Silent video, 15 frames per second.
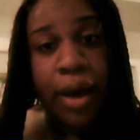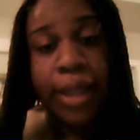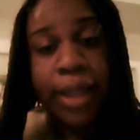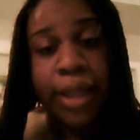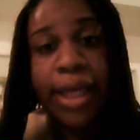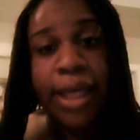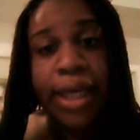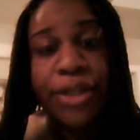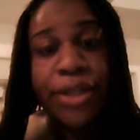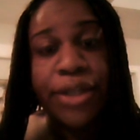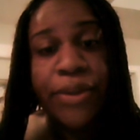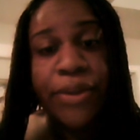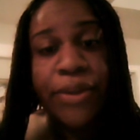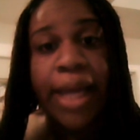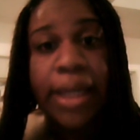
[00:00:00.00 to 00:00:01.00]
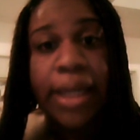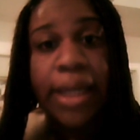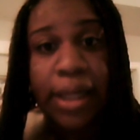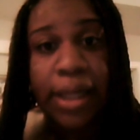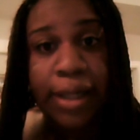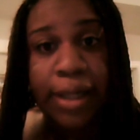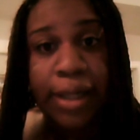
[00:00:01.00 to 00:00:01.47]
on Kindle
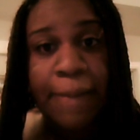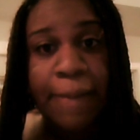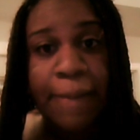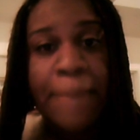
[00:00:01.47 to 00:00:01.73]
and Nook.